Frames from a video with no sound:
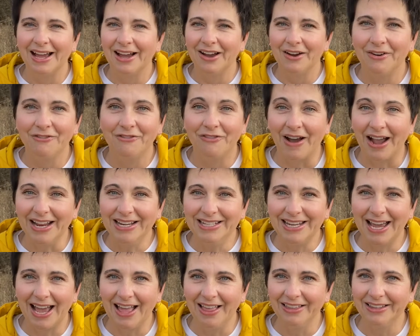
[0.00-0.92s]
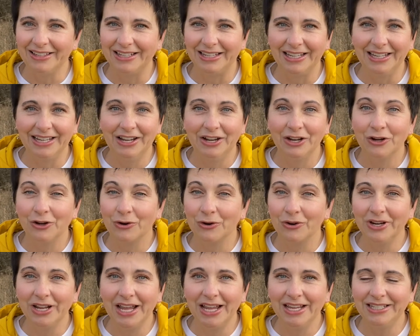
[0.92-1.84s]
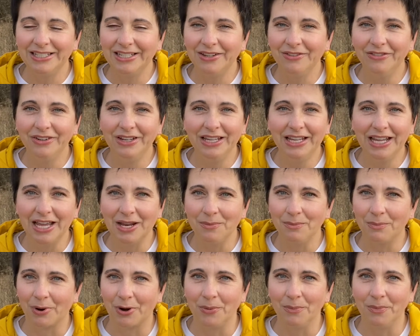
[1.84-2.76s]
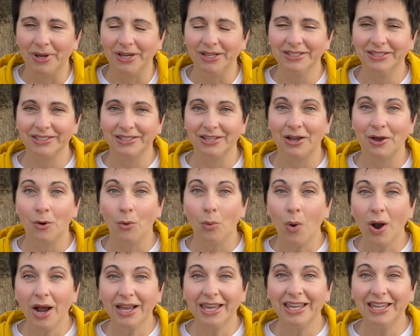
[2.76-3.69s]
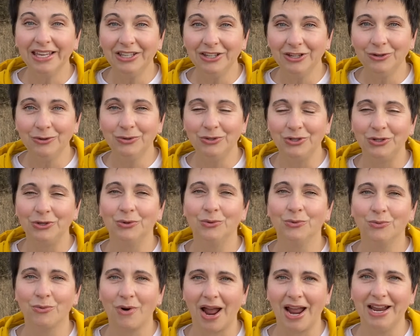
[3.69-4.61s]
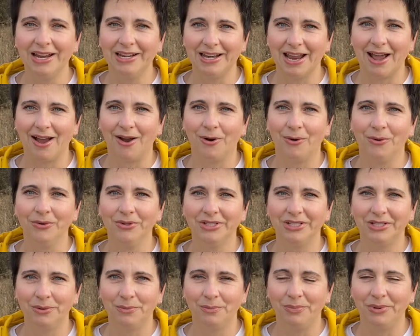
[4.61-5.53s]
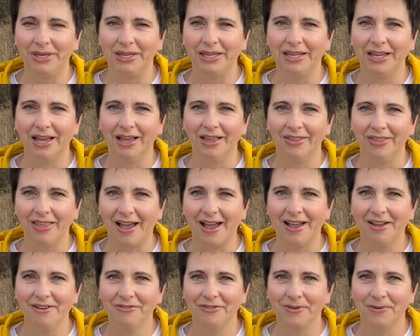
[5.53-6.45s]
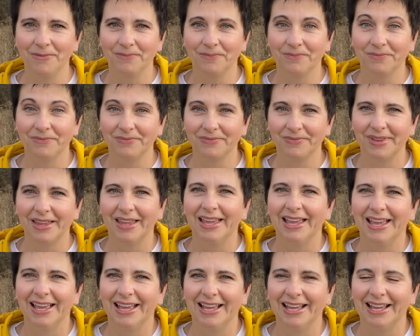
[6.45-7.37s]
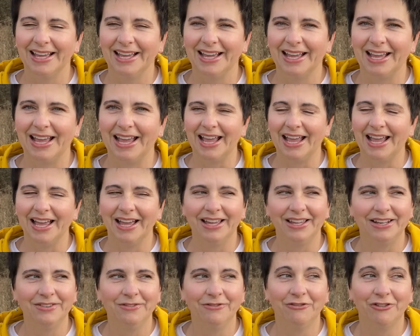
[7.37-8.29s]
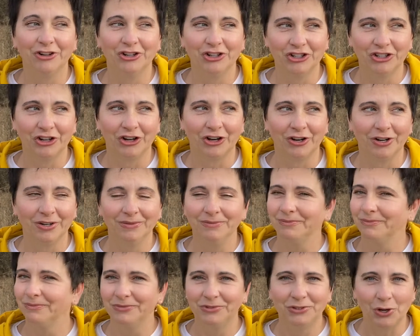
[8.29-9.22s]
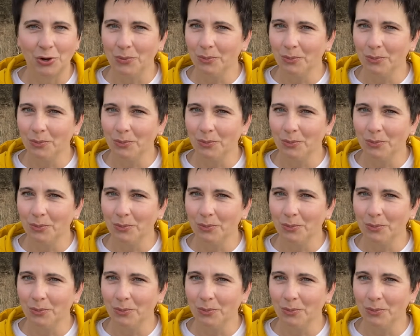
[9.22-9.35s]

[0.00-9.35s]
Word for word: vitality, creativity, and purpose. What can you do right now to be alive? And for sure, don't